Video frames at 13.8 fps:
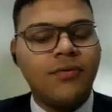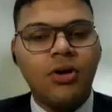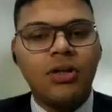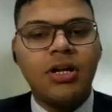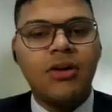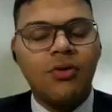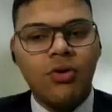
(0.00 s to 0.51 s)
for
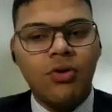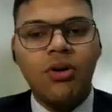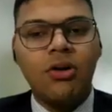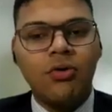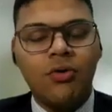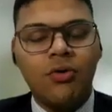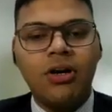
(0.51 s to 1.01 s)
the
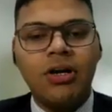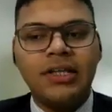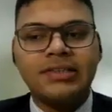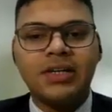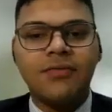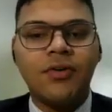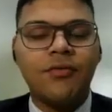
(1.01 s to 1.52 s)

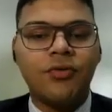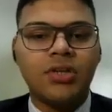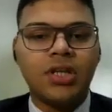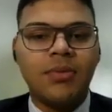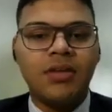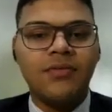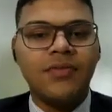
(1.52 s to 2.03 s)
overall district from
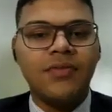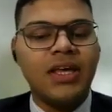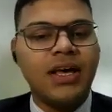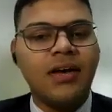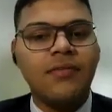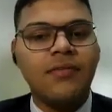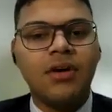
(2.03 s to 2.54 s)
Firozabad,
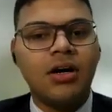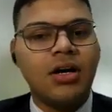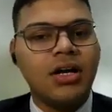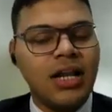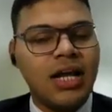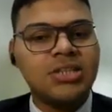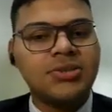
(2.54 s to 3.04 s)
we have
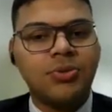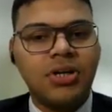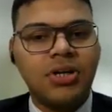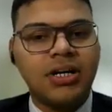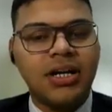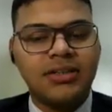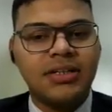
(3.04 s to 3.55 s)
a glass
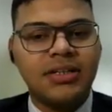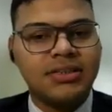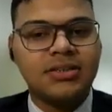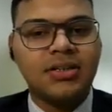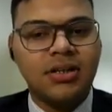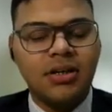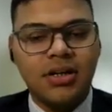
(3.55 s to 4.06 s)
product
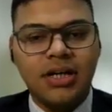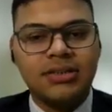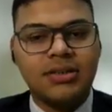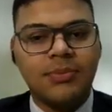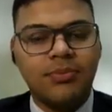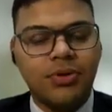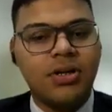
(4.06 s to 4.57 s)

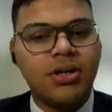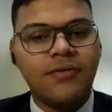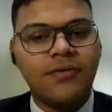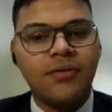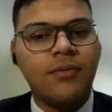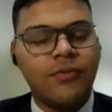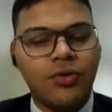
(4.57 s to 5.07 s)
as a
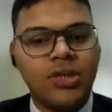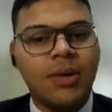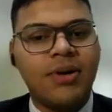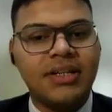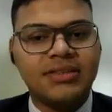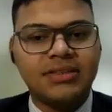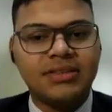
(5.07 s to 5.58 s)
product from
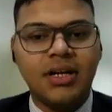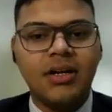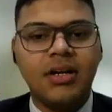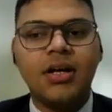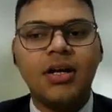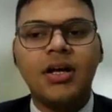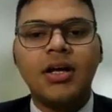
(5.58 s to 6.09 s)
Firozabad
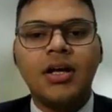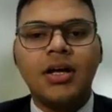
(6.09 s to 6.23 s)
district.